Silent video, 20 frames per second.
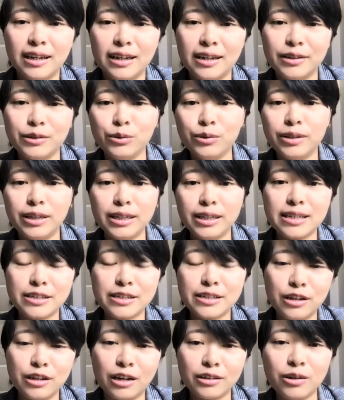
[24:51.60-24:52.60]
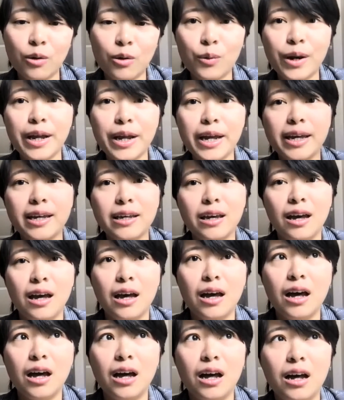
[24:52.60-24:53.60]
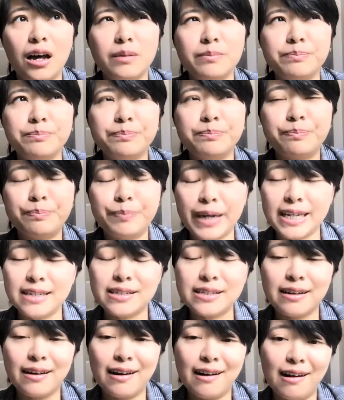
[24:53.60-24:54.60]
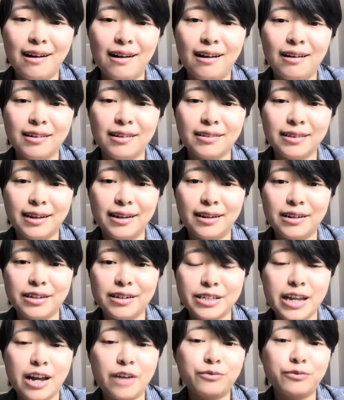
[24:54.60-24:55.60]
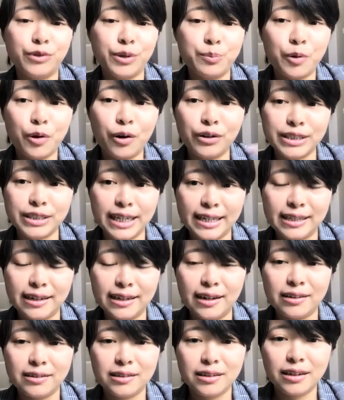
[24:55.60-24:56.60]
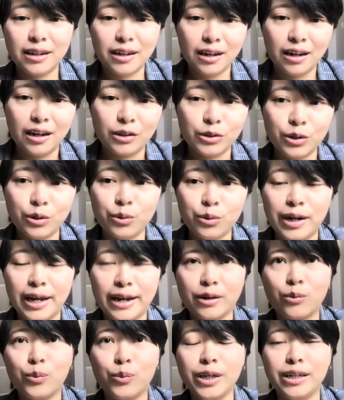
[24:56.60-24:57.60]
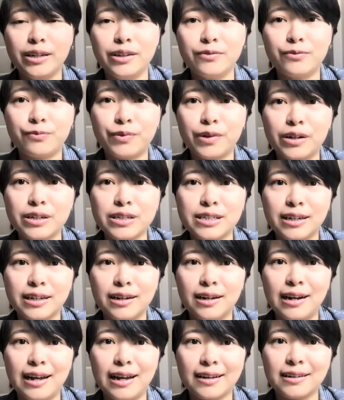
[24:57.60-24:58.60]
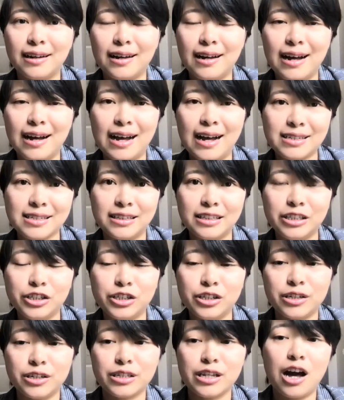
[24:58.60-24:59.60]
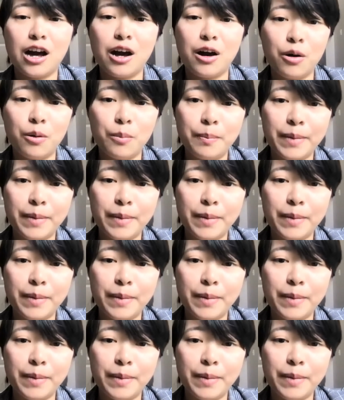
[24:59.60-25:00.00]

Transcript: And this is not only um, based on their self-report data, although like we first uh, like ask the teachers how